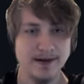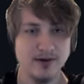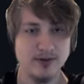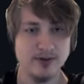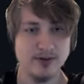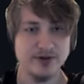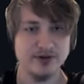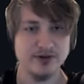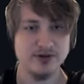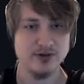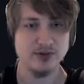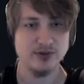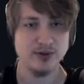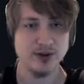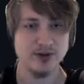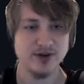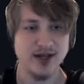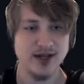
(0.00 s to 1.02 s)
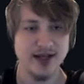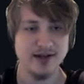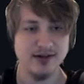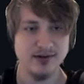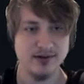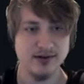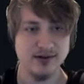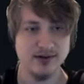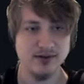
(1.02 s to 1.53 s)
We just do Rails
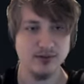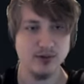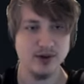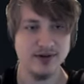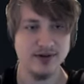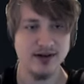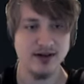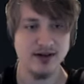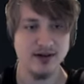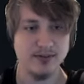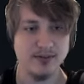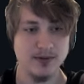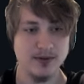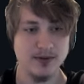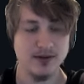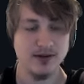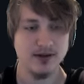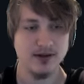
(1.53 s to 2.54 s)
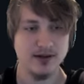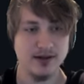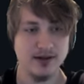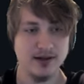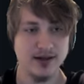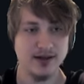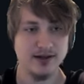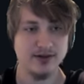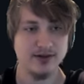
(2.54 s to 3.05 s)
S one time
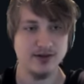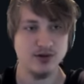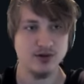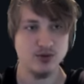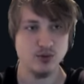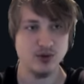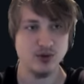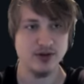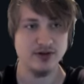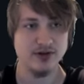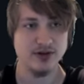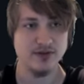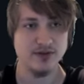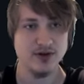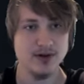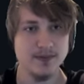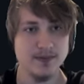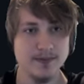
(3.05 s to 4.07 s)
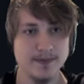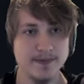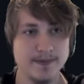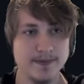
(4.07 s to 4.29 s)
and it starts one server,